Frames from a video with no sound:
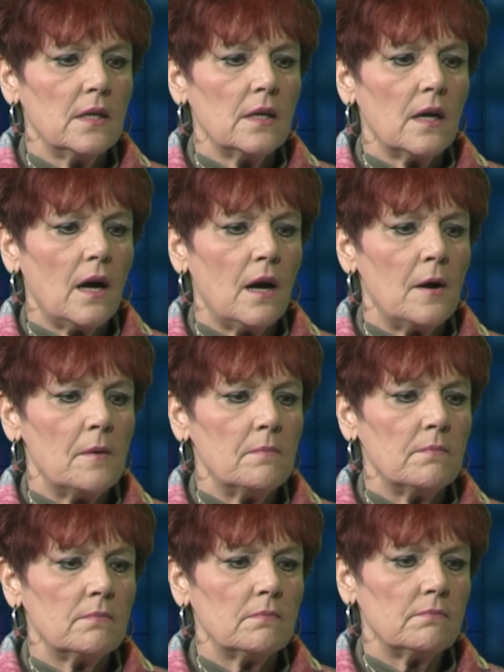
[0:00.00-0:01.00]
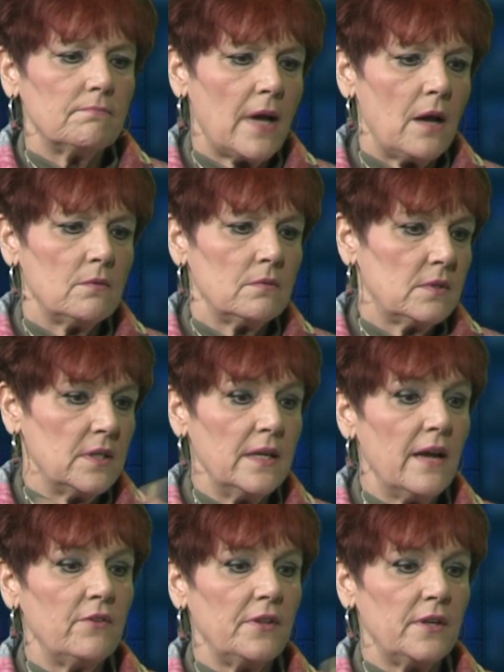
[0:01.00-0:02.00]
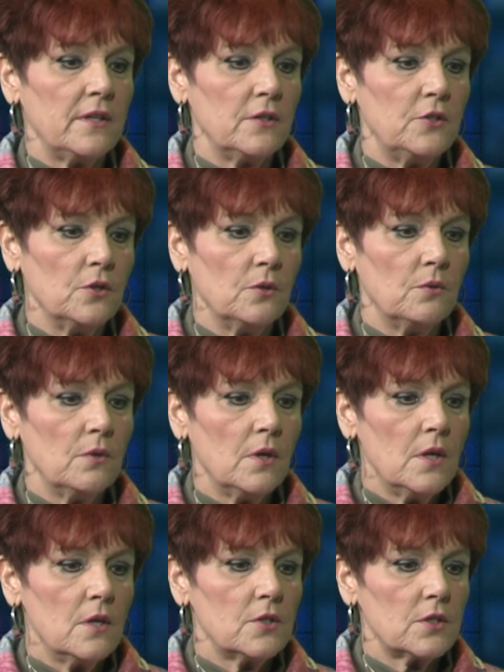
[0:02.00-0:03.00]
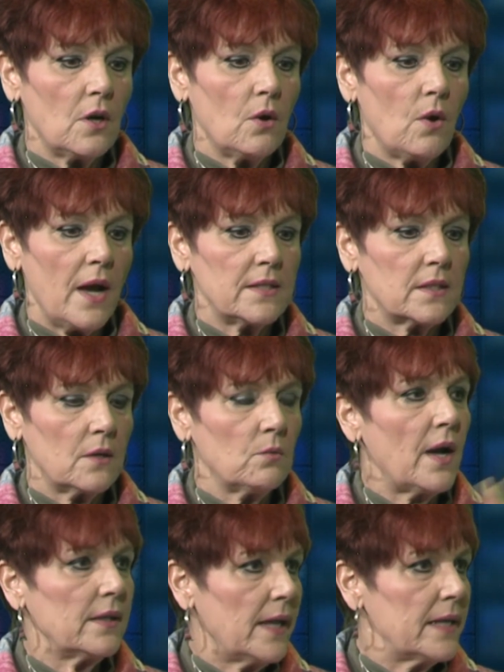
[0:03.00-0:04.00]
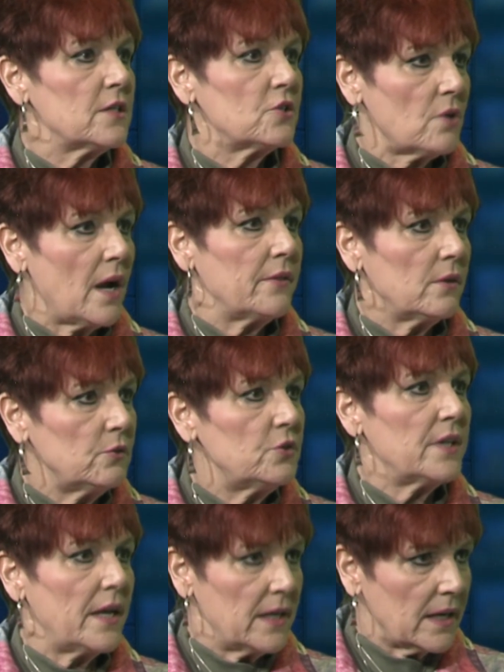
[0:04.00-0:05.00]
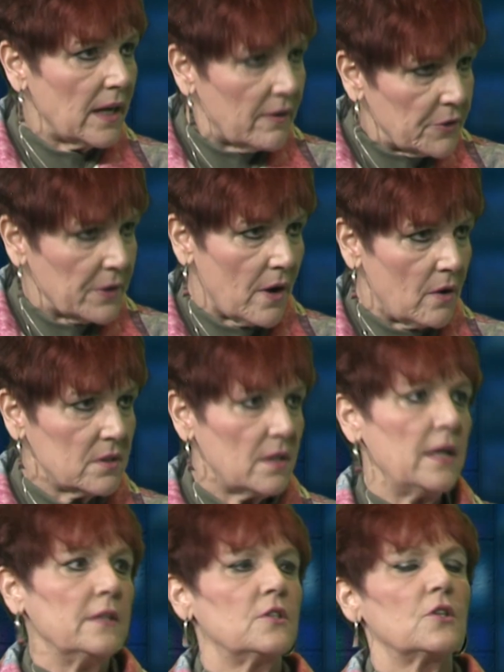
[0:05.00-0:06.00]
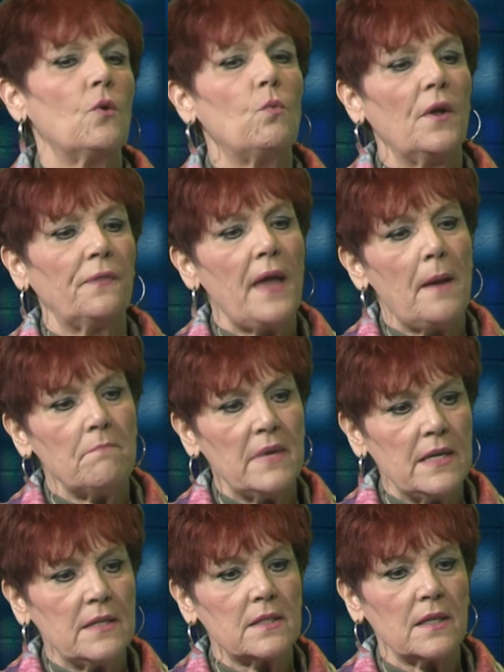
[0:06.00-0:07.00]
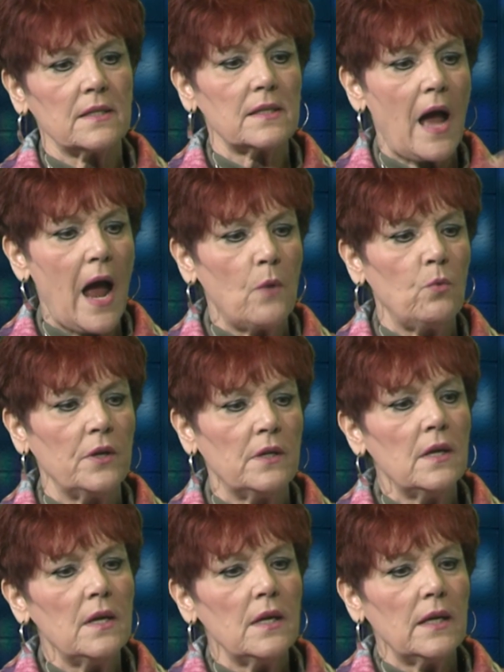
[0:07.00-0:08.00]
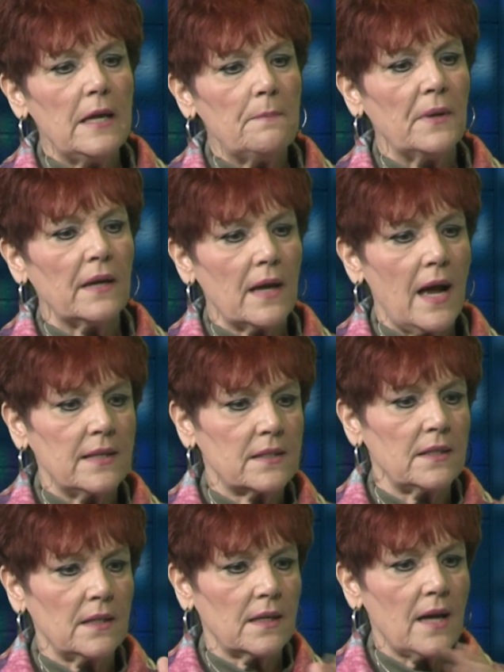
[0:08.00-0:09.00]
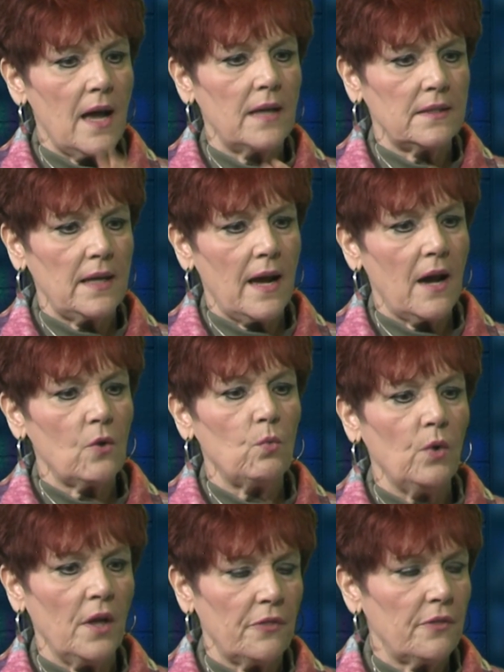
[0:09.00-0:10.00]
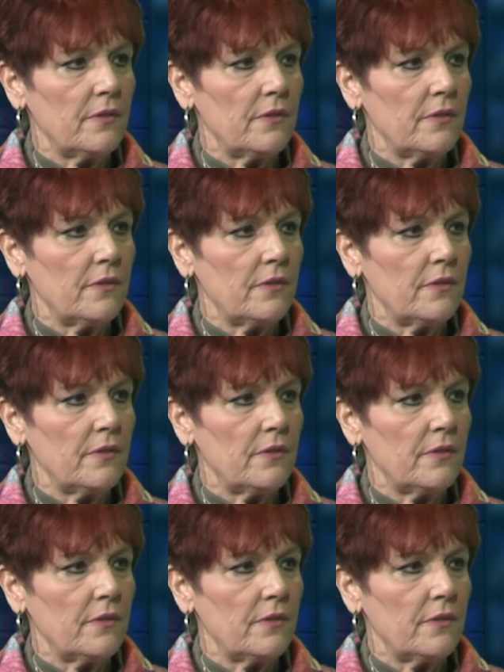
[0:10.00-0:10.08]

I didn't have anything to do. So I said, well, I'd like to try the lieutenant governor out. And so what that means is I would keep in constant contact with